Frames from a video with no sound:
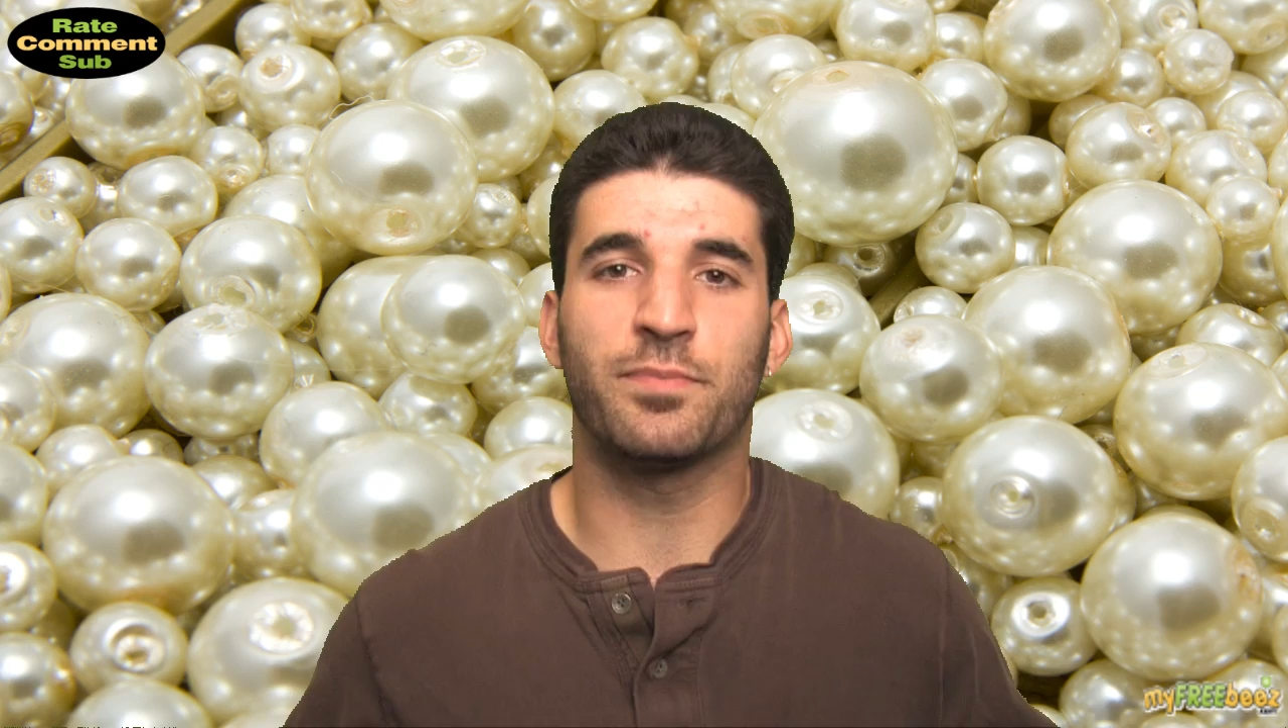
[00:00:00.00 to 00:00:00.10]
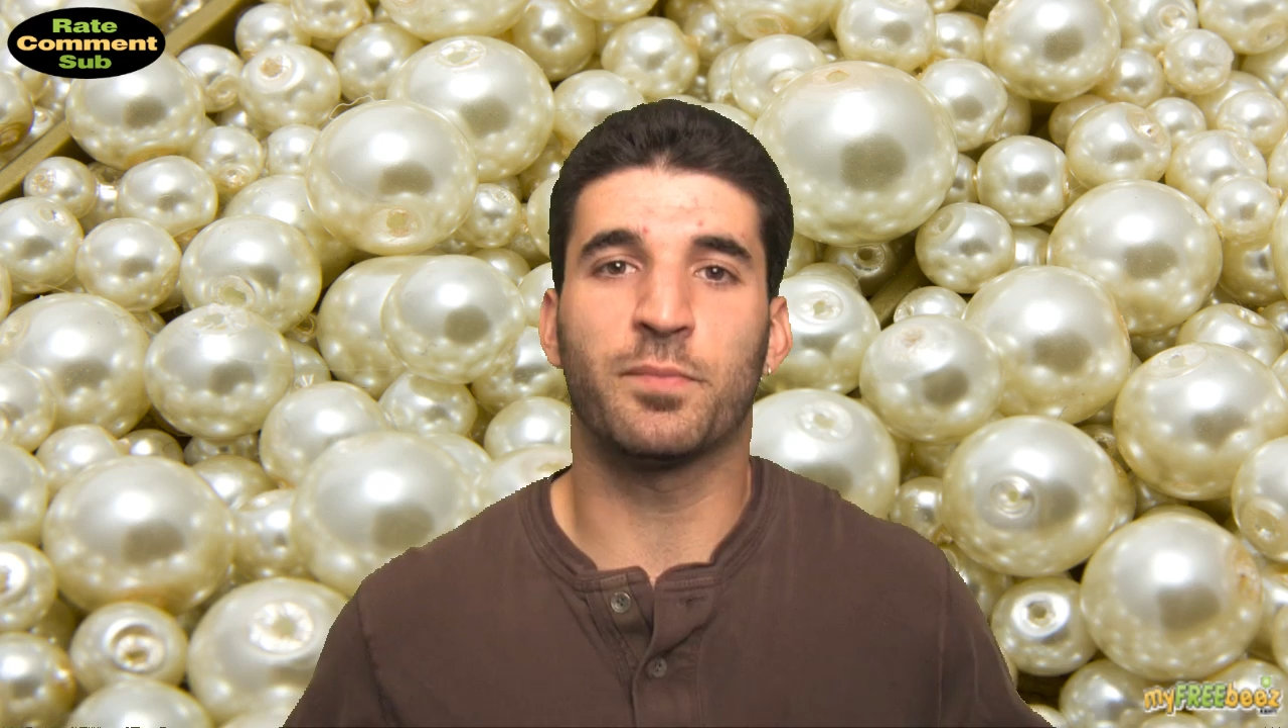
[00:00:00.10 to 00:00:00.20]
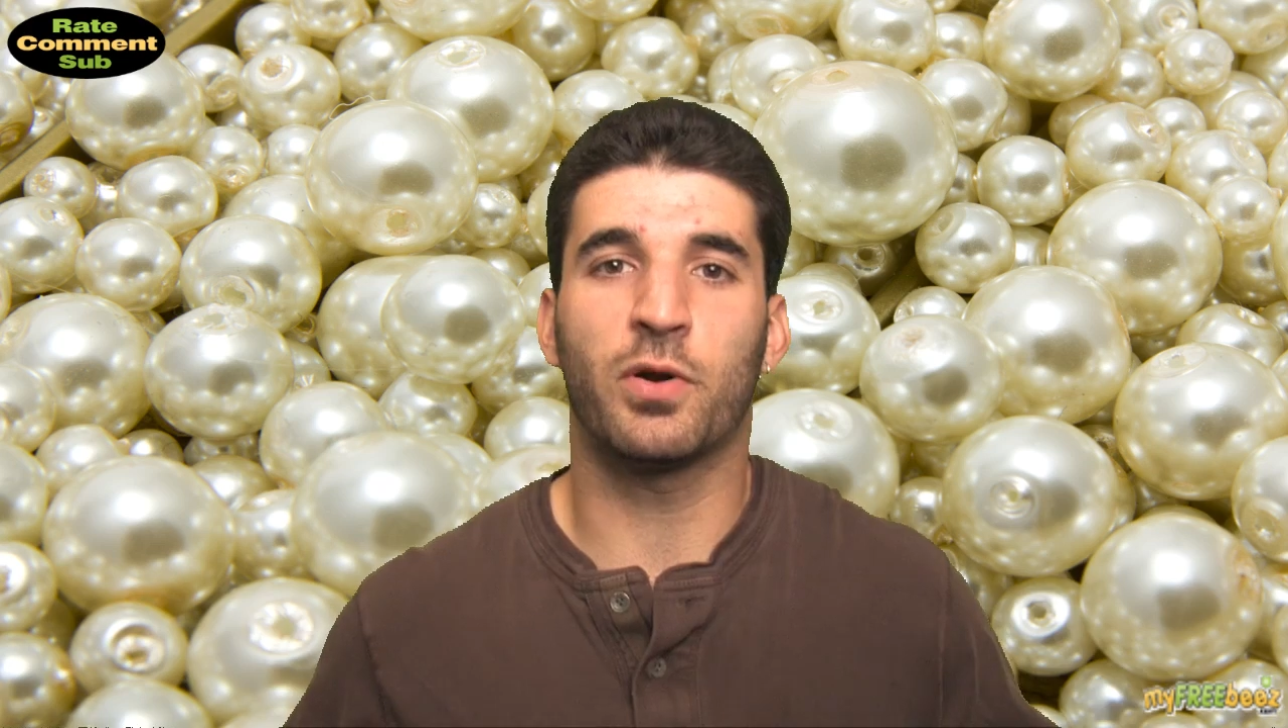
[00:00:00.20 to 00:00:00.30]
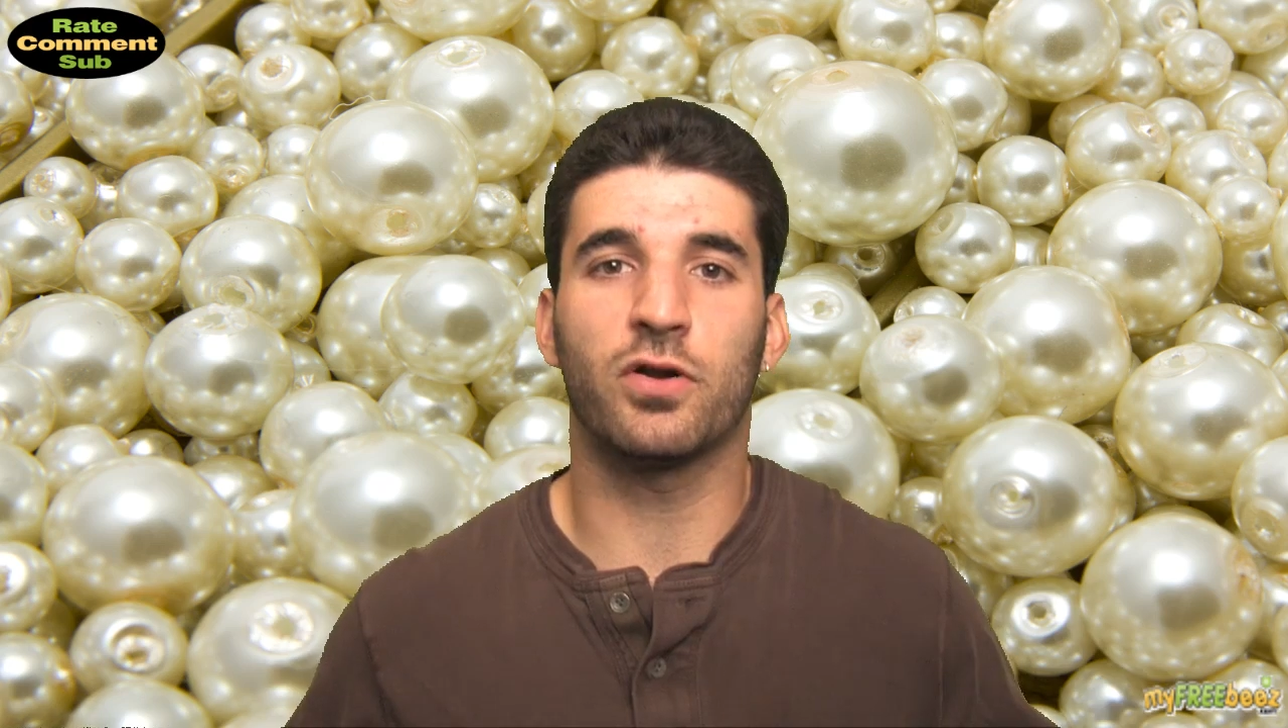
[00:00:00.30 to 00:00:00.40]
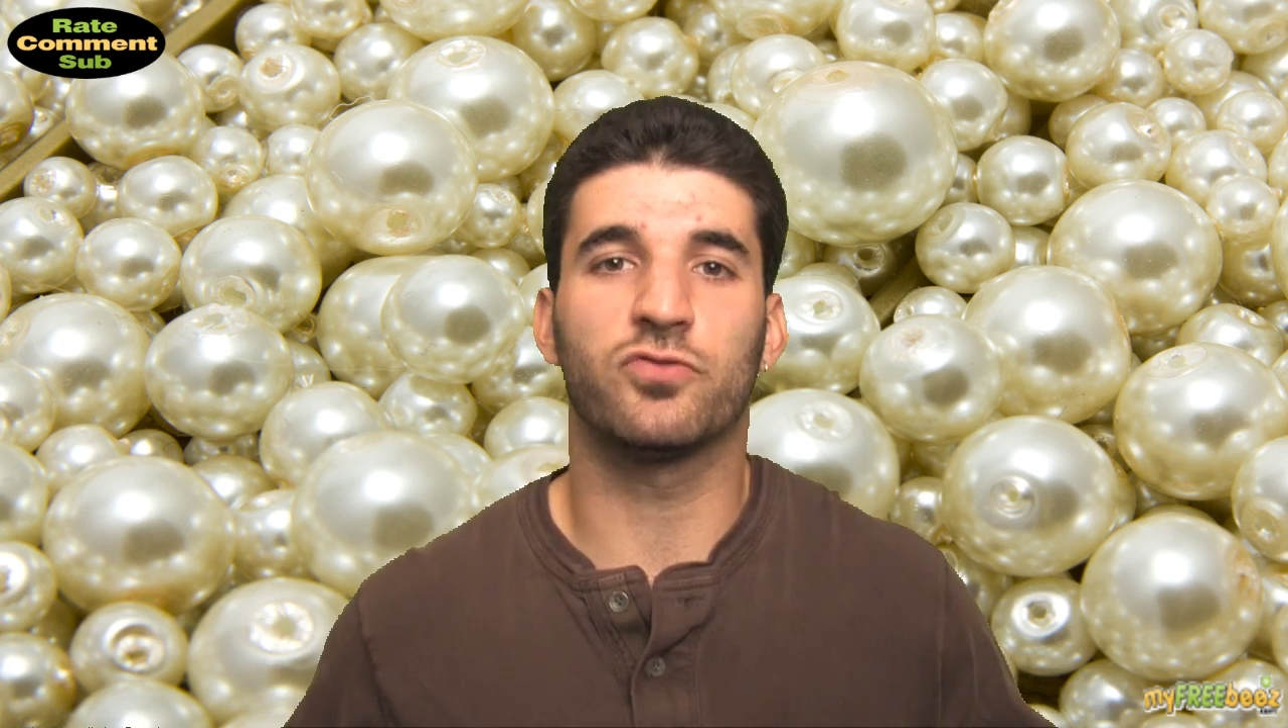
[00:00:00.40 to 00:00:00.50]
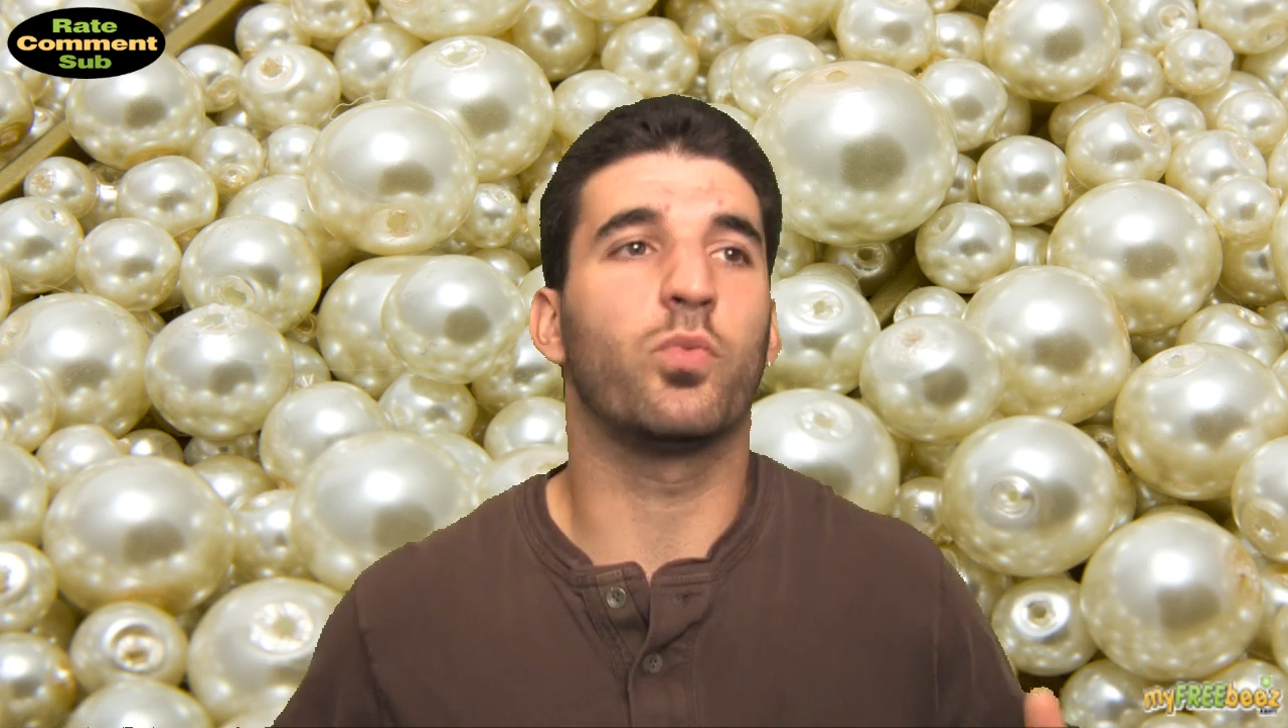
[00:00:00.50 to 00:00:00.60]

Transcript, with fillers: of pearls,